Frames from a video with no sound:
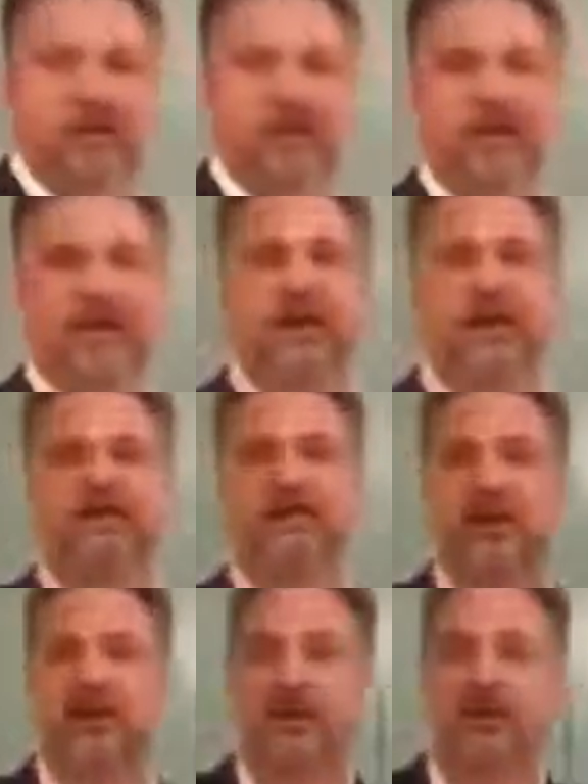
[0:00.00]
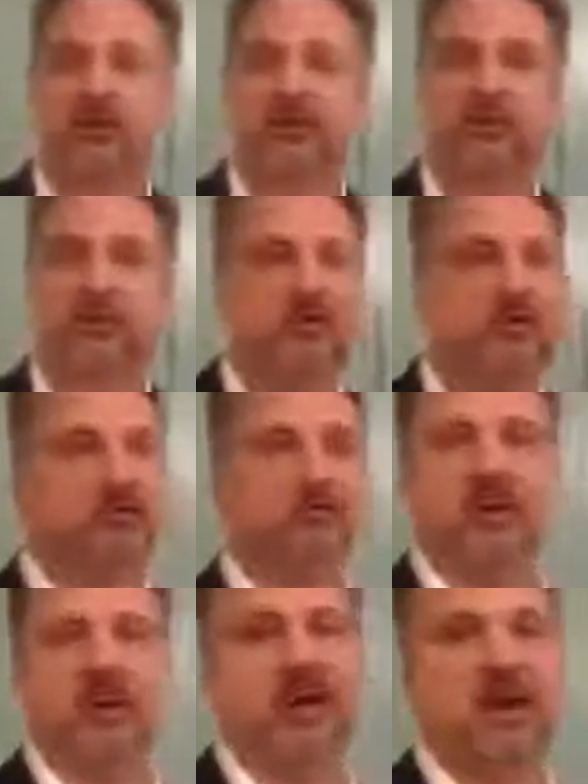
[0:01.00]
inside the
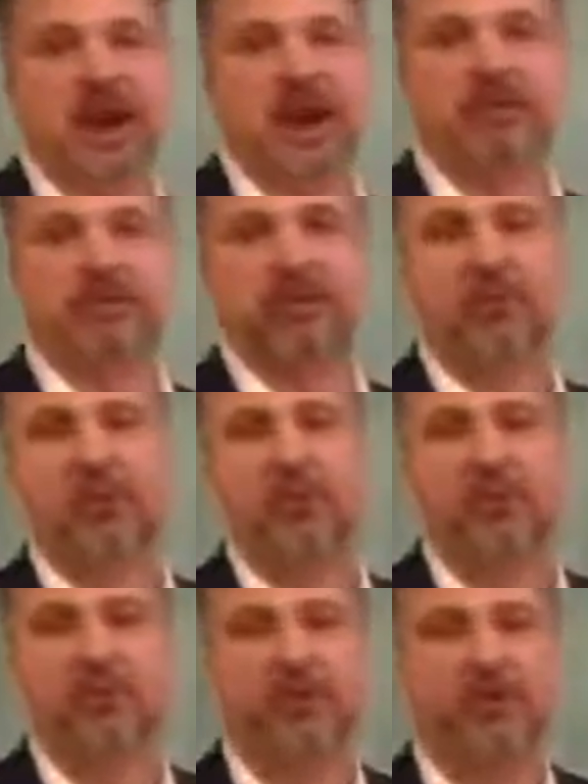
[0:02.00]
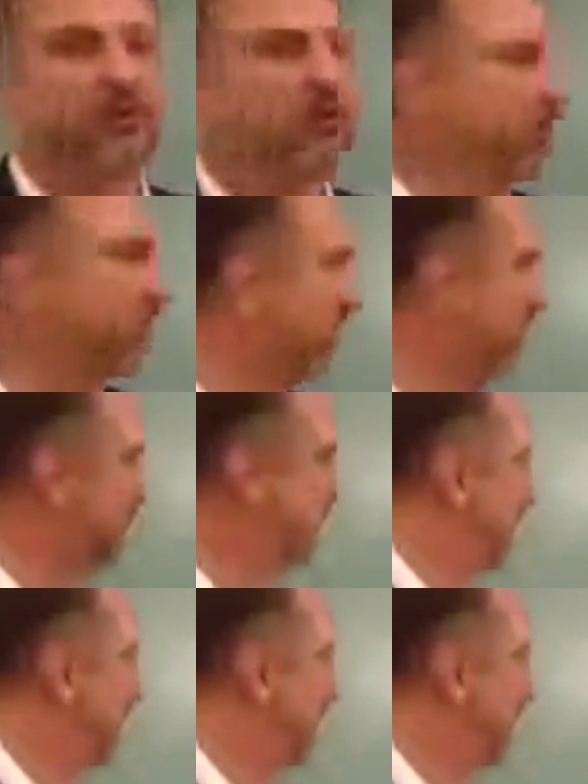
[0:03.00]
organization, absolutely they're an early bird.